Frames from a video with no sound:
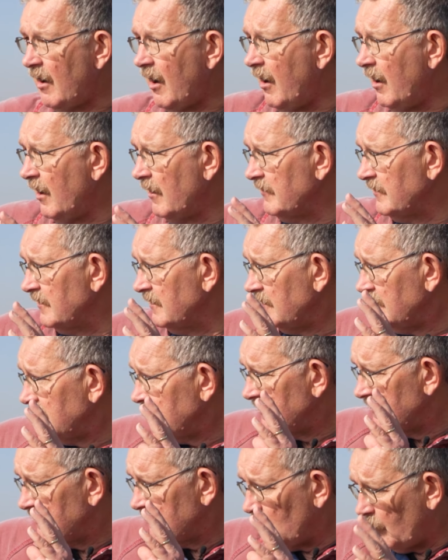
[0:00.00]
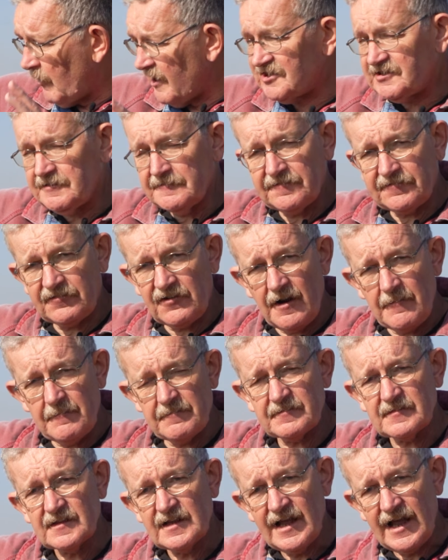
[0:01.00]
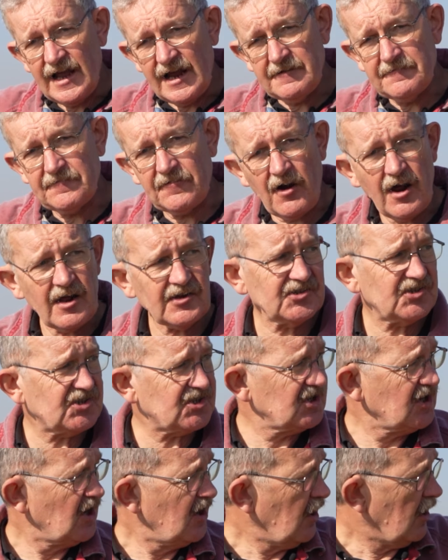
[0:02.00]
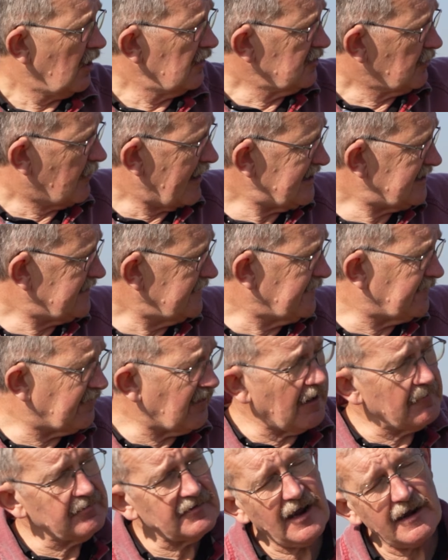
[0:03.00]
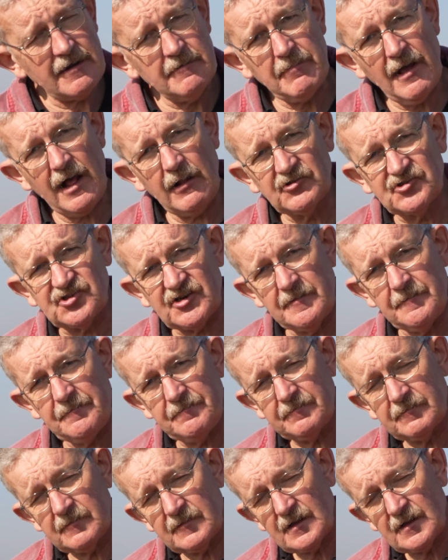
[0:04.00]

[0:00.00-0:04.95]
on the Western Front in France or the Western Front in Belgium,